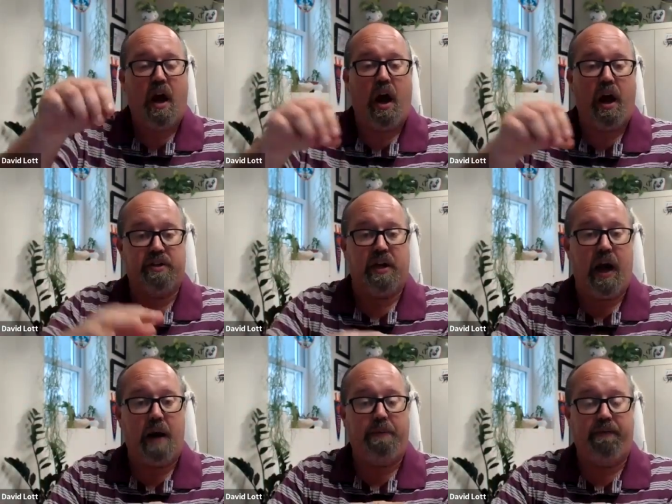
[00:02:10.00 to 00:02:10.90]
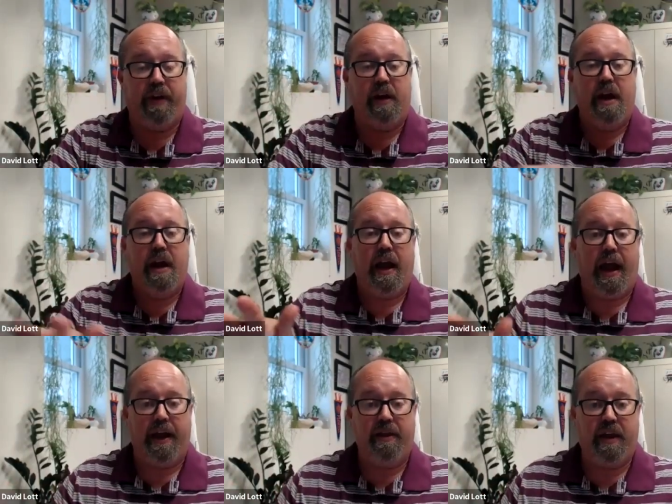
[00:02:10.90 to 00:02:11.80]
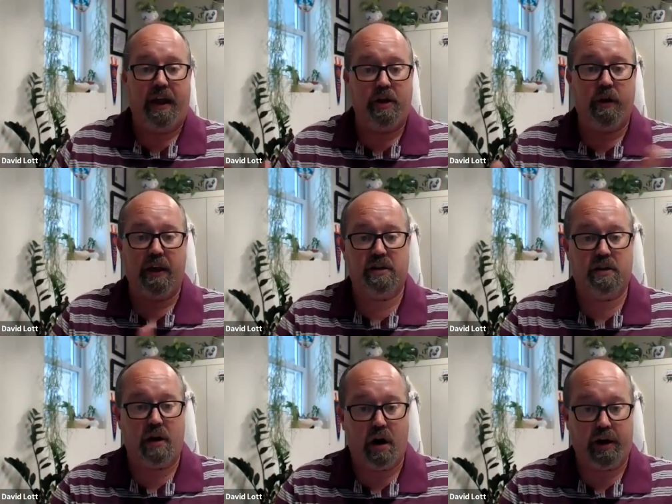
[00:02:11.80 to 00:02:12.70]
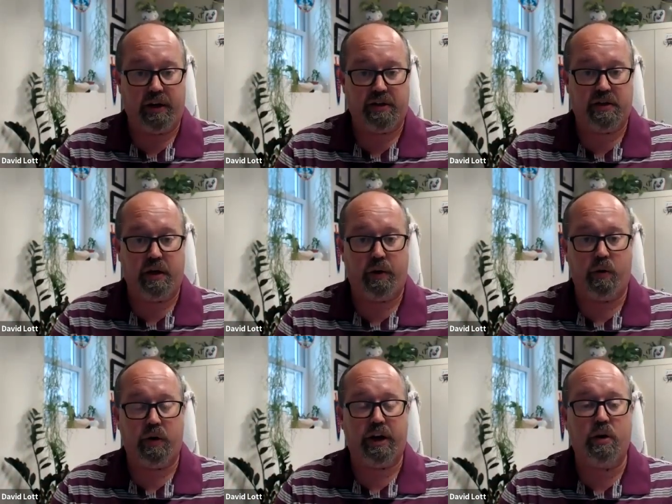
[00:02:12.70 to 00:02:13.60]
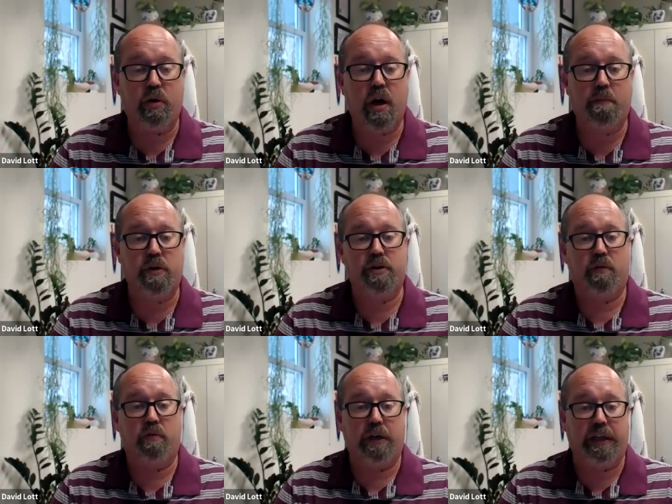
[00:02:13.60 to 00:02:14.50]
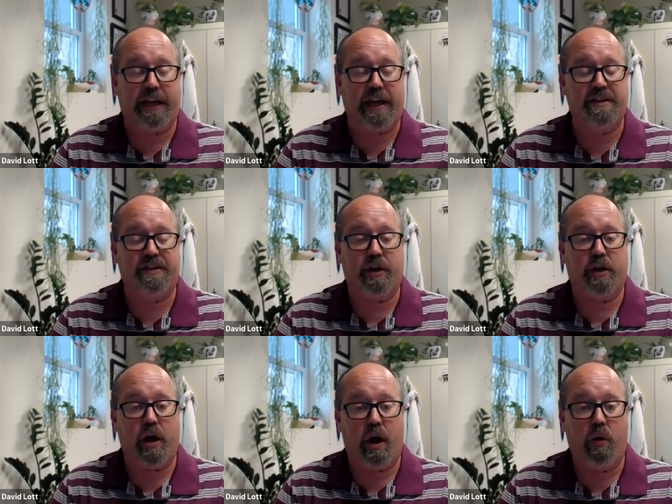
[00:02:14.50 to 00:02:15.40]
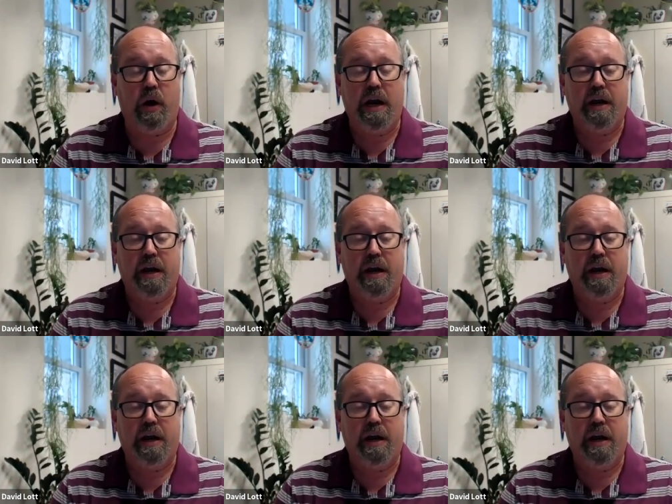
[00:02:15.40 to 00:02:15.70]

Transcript: on top of it, and then you get started. So cucumbers are really easy to go.